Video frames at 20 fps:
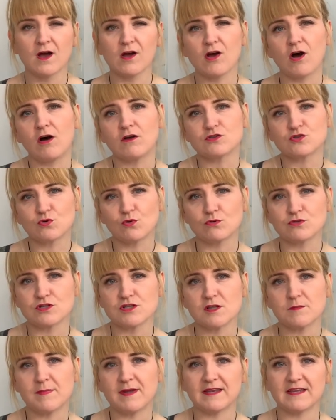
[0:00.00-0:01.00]
Can't
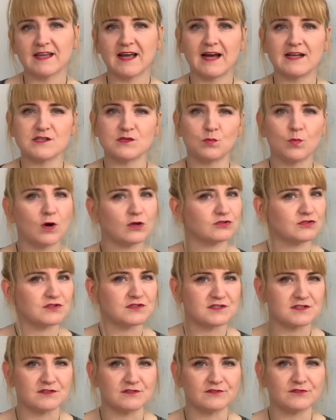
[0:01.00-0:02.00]
order them in kind of
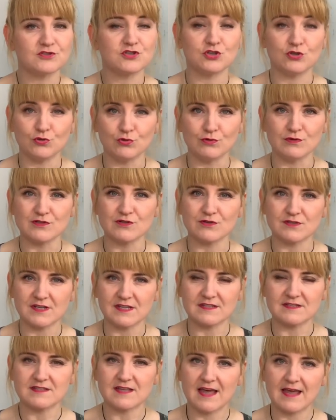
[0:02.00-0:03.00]
ones and twos, because
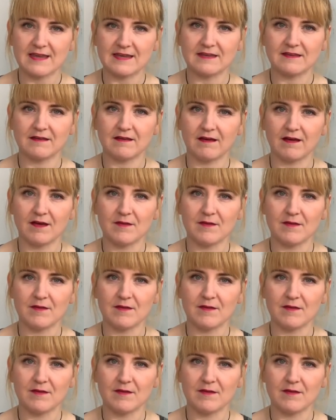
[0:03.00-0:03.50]
it's a